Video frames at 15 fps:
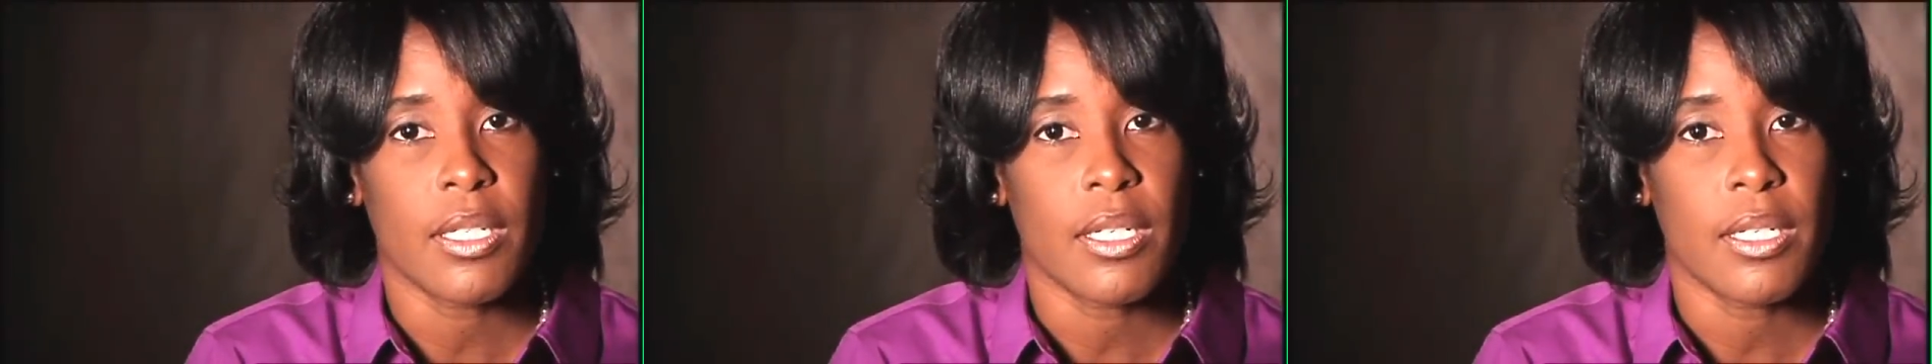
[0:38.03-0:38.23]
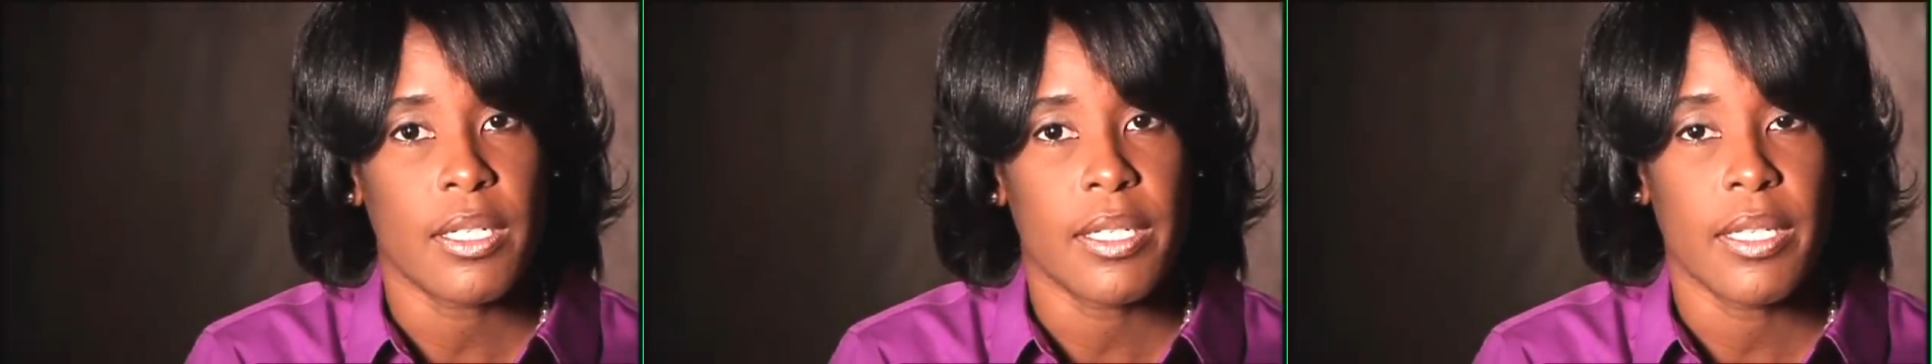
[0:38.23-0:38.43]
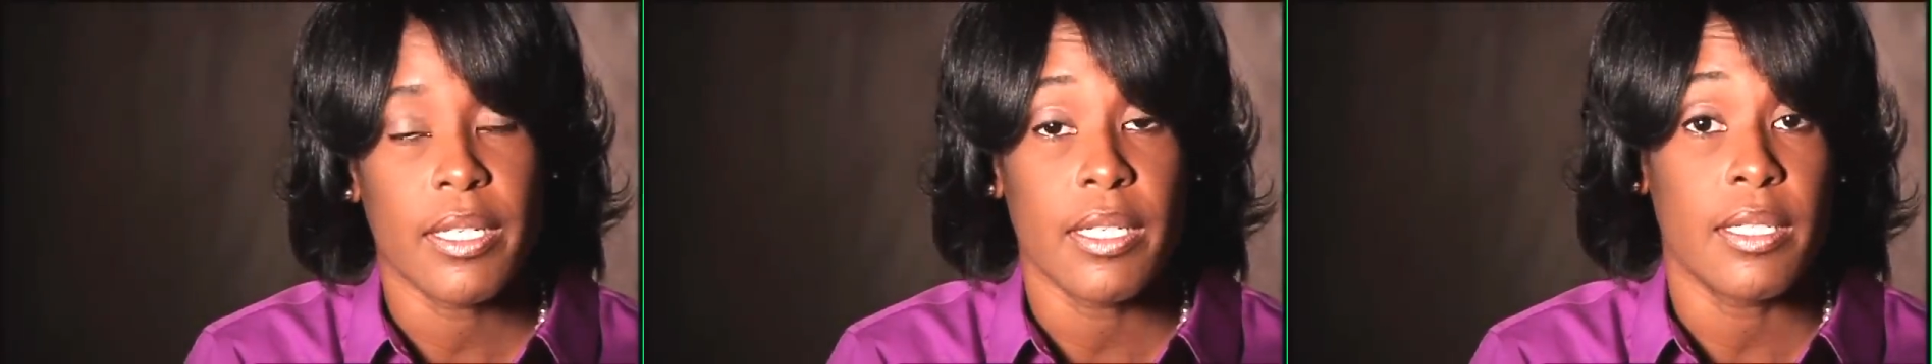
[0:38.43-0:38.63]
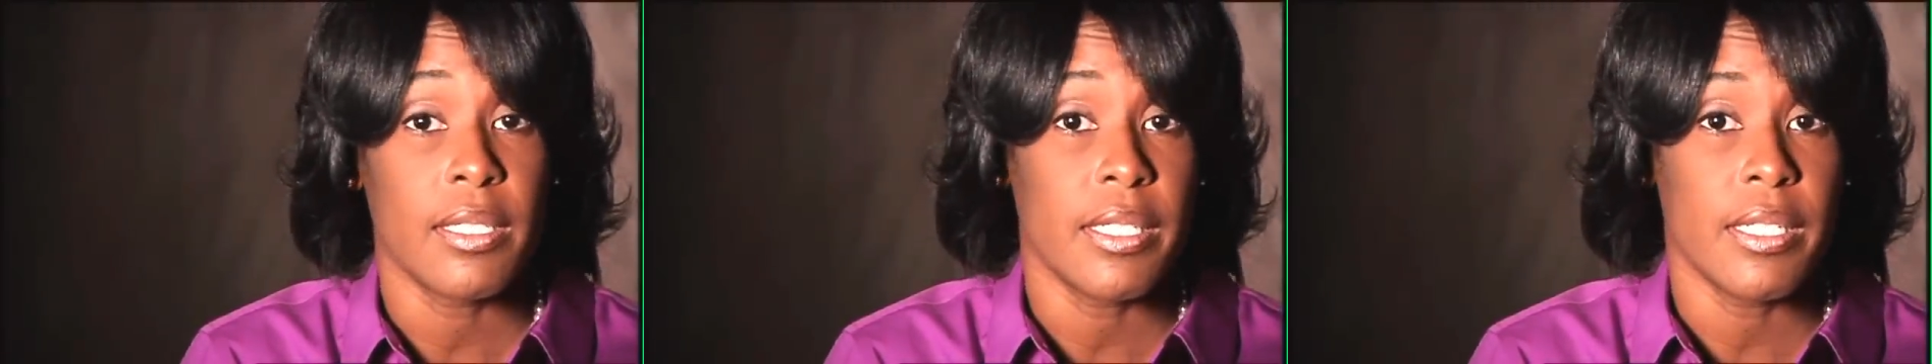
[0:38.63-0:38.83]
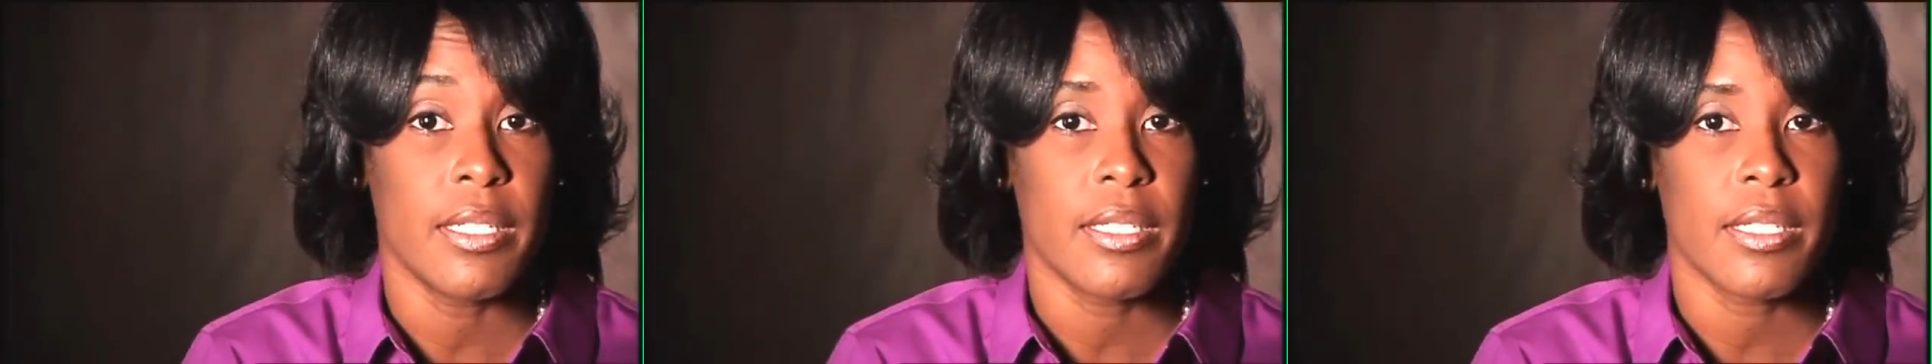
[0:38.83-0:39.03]
and
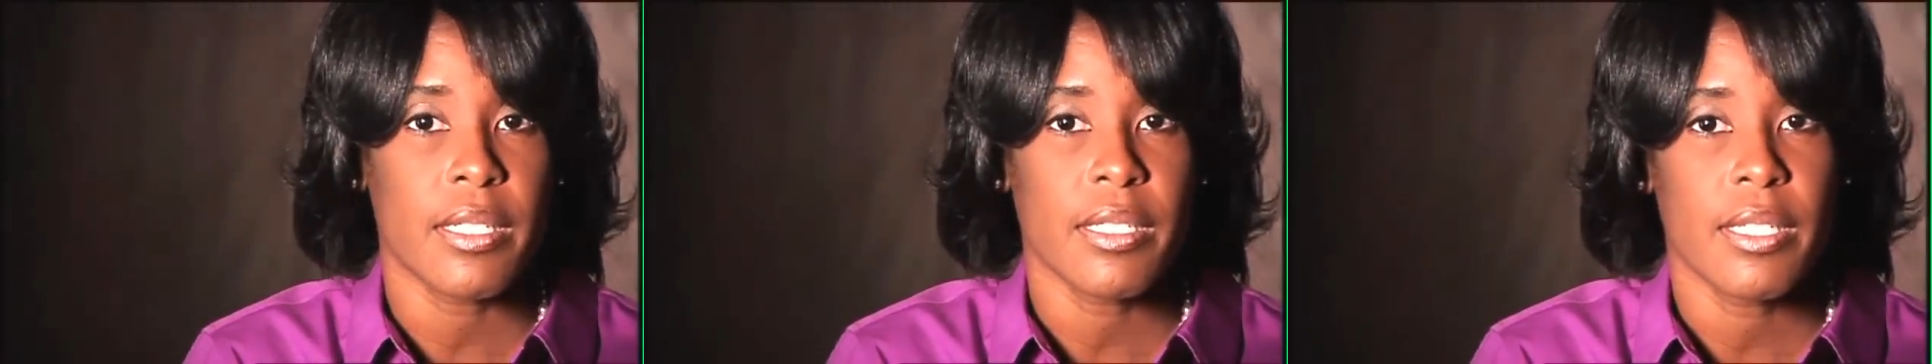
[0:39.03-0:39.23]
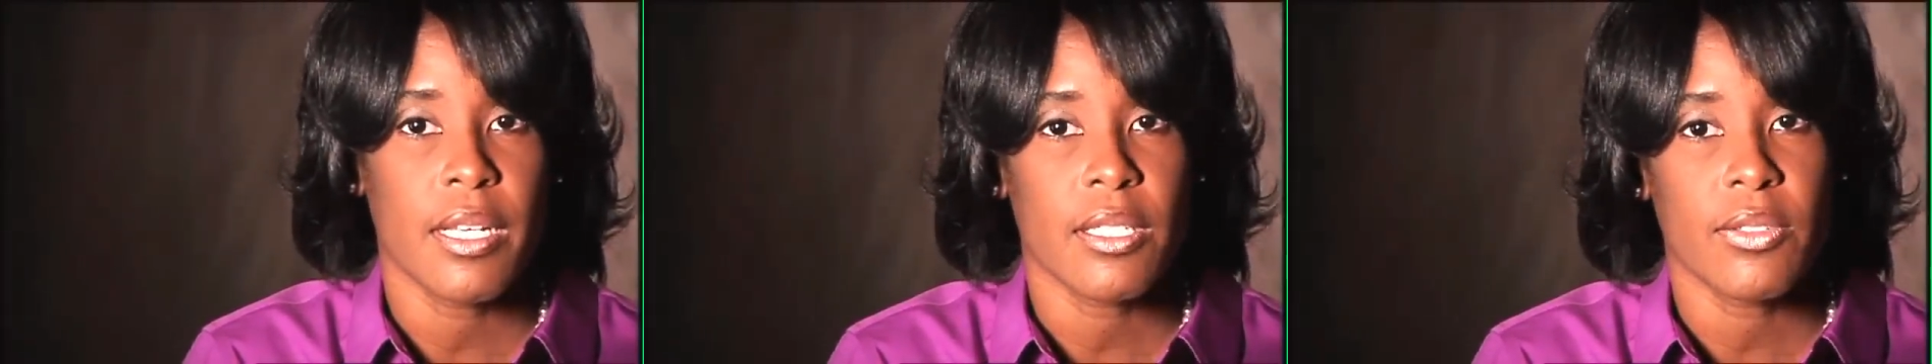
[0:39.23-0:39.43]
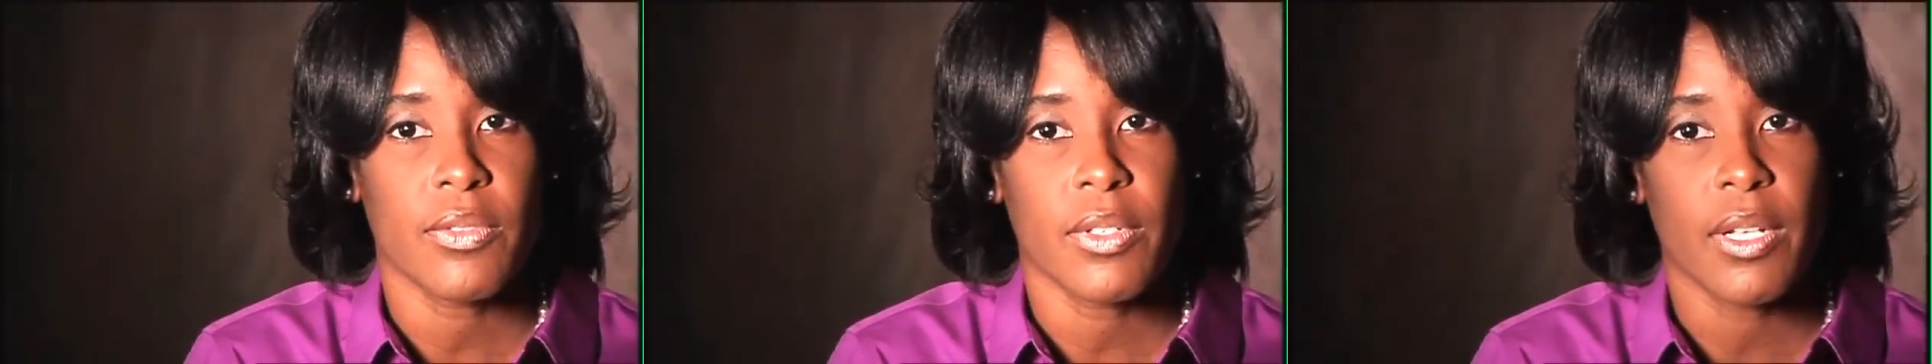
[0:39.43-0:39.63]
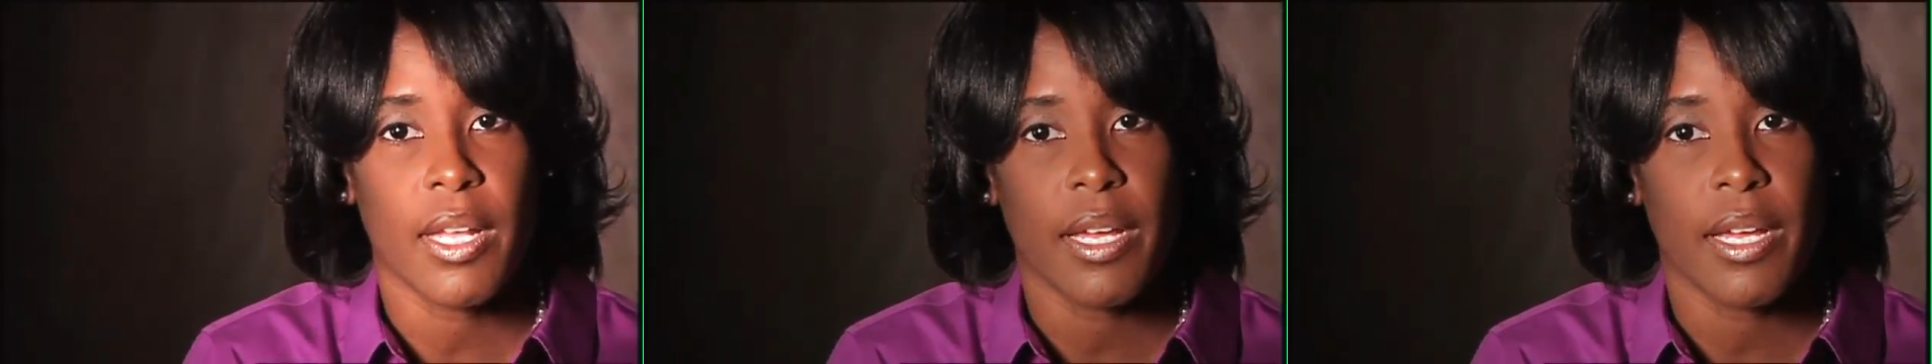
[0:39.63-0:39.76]
then lead a successful